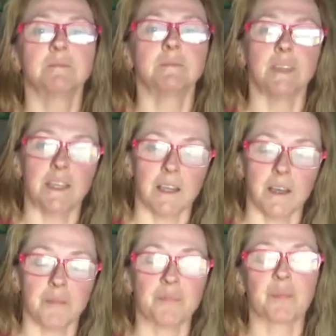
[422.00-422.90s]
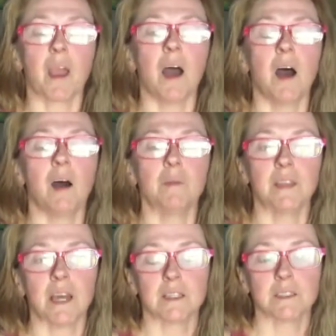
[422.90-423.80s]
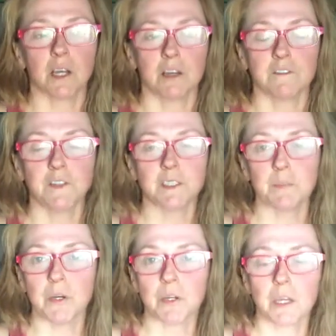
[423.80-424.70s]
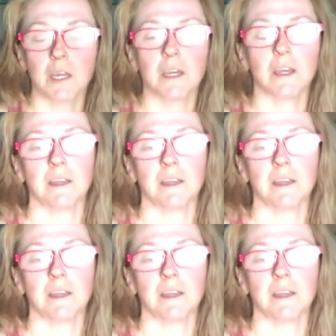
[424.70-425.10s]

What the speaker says: inhale. And that's on Facebook. And